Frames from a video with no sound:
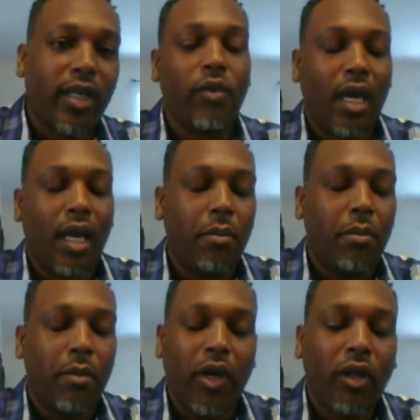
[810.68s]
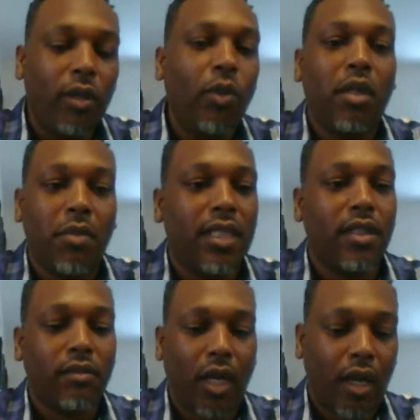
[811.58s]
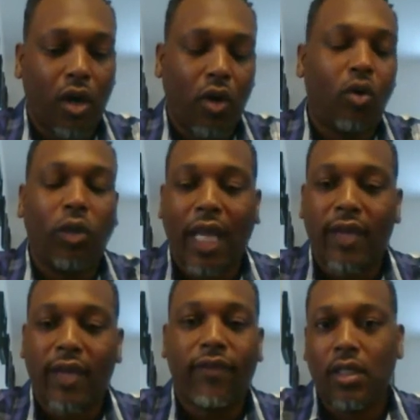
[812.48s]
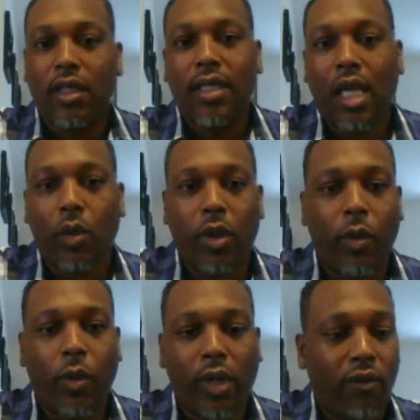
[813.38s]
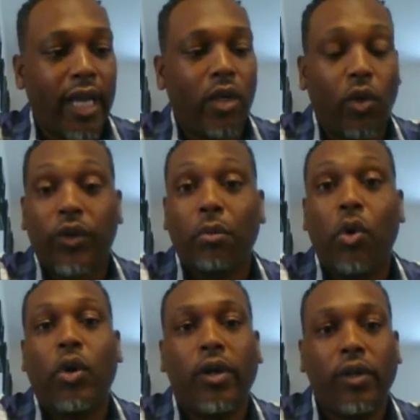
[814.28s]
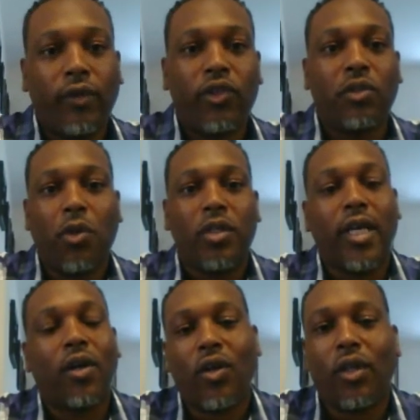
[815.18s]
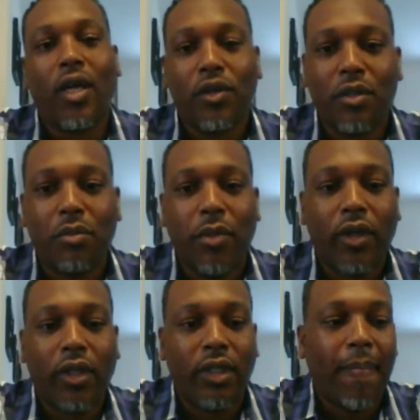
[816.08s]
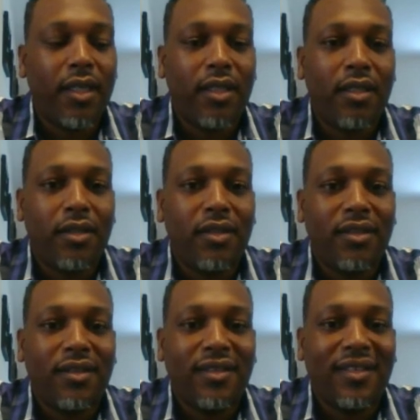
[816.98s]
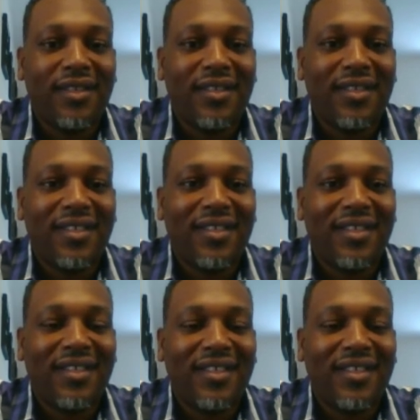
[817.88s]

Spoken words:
Delaware Maryland wouldn't miss it. Our whole life is still in Delaware. We're like right on the border, a little small town called Elkton, Maryland.